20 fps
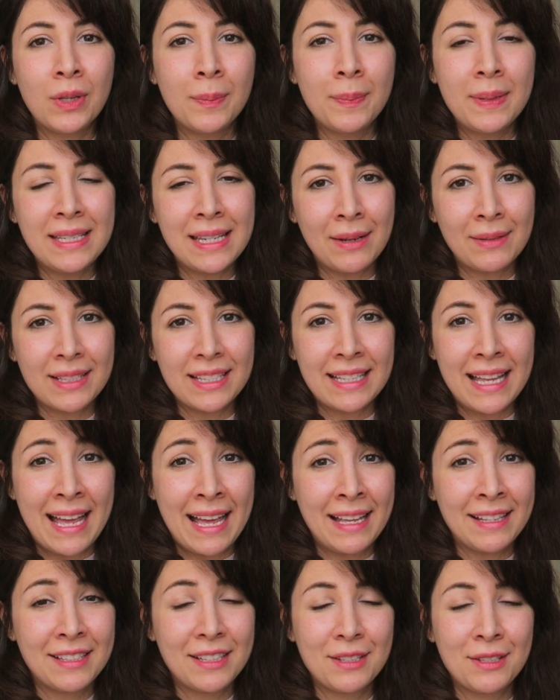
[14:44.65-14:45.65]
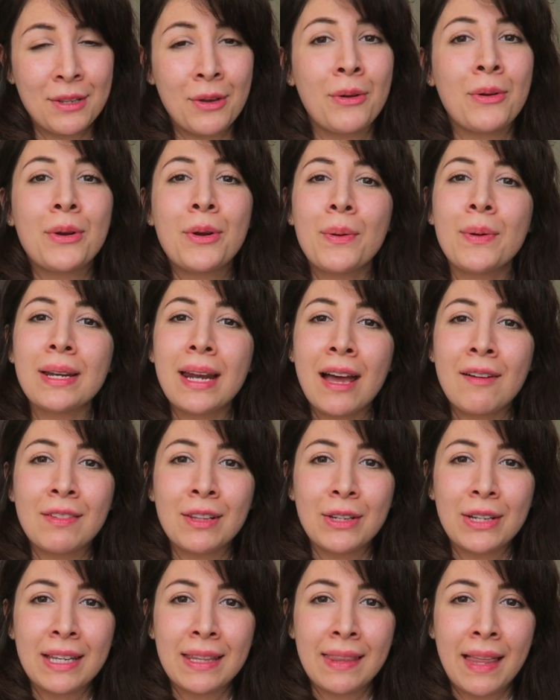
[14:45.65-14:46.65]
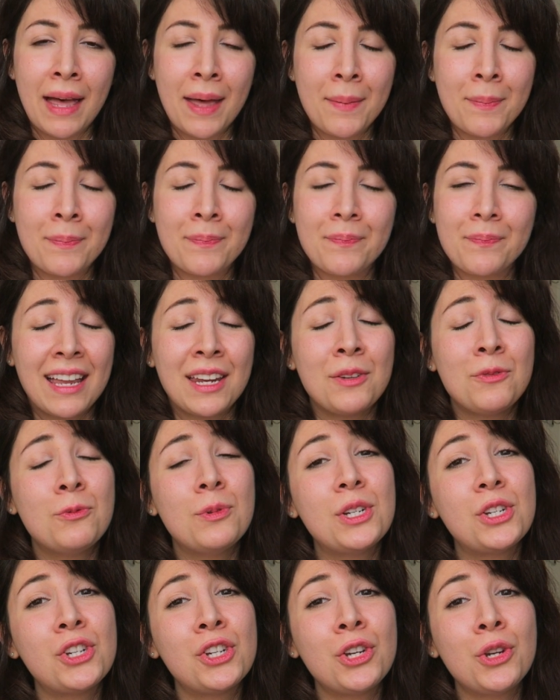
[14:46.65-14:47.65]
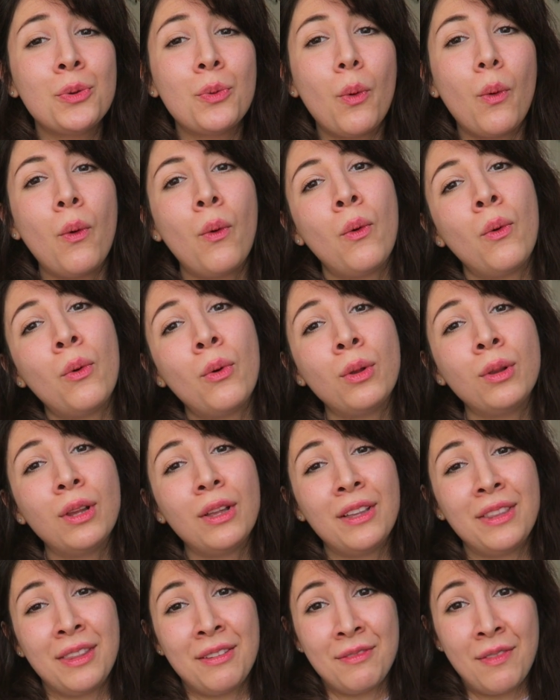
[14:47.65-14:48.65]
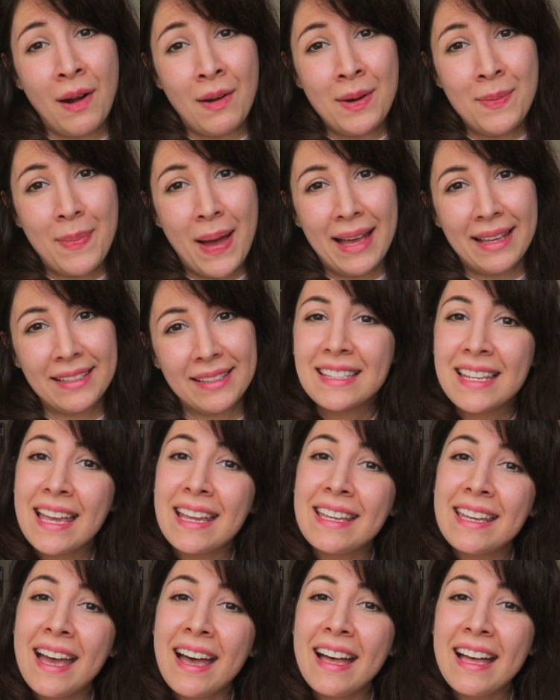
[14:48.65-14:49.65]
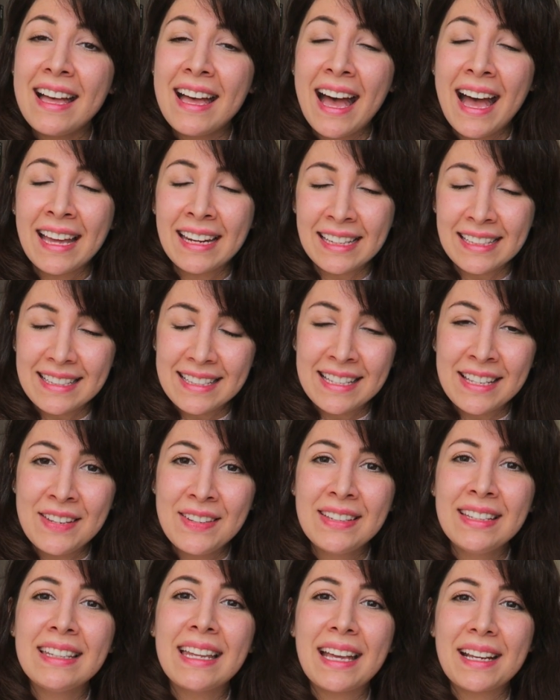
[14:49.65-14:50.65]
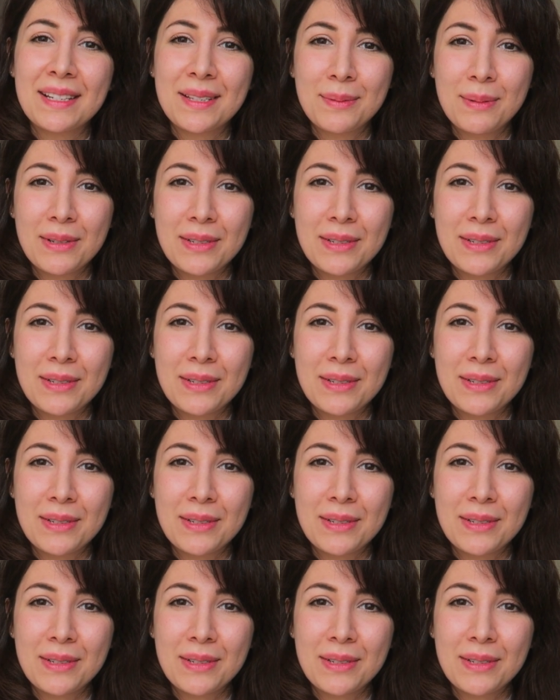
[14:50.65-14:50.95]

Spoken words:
will be downstairs, so go and have a look at them. And I wish you all the very best. Take care, and I'll see you in the next